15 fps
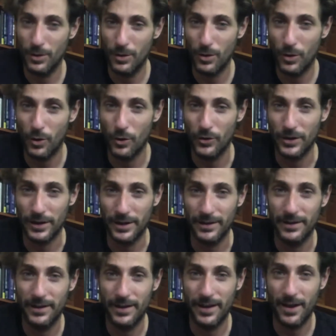holding it
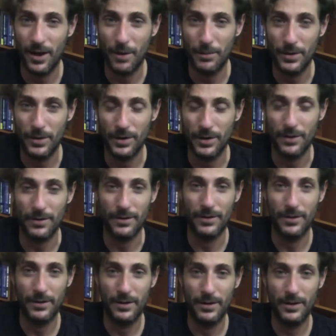up here
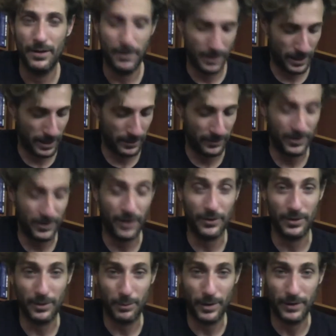and sounding the
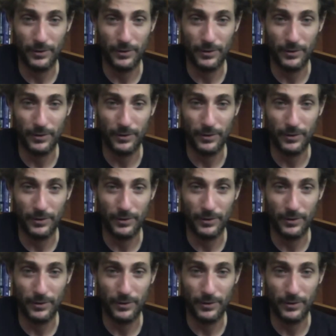pitch.